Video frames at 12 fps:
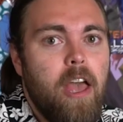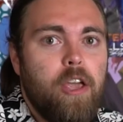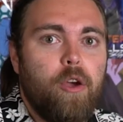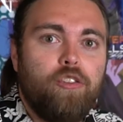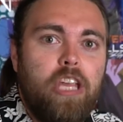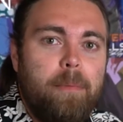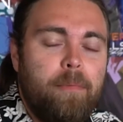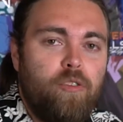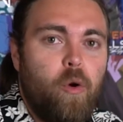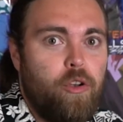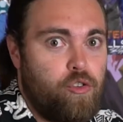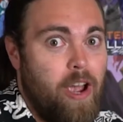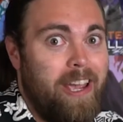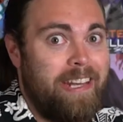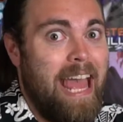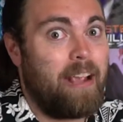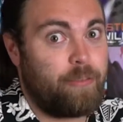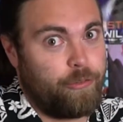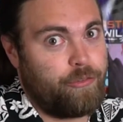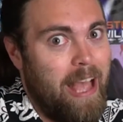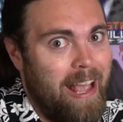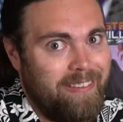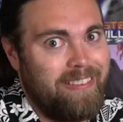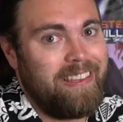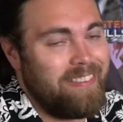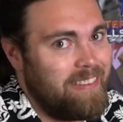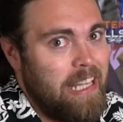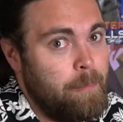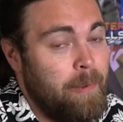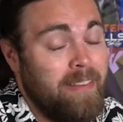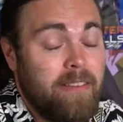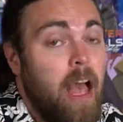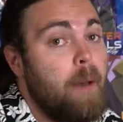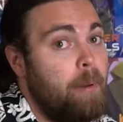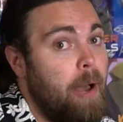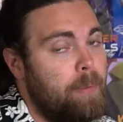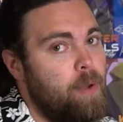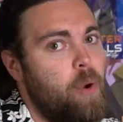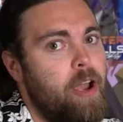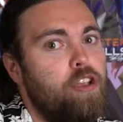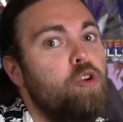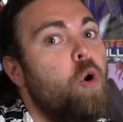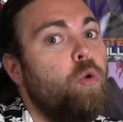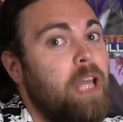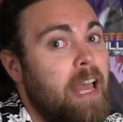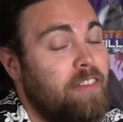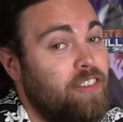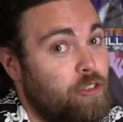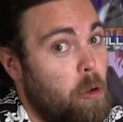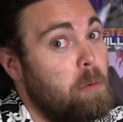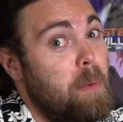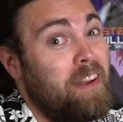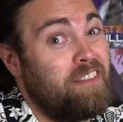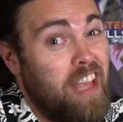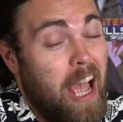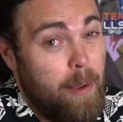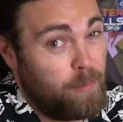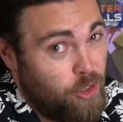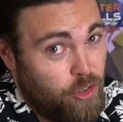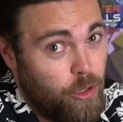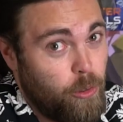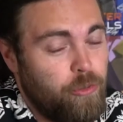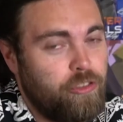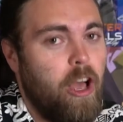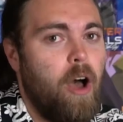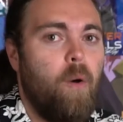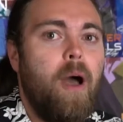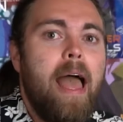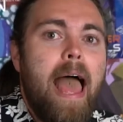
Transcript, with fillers: Your team is going to try and exorcise these demons, but beware, you only have a certain amount of time to do so.